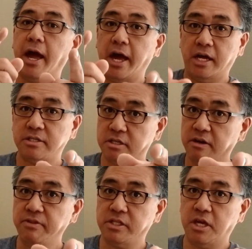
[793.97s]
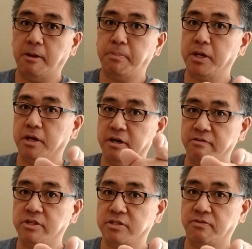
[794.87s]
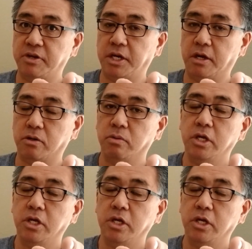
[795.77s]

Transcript: as of the taping of this video.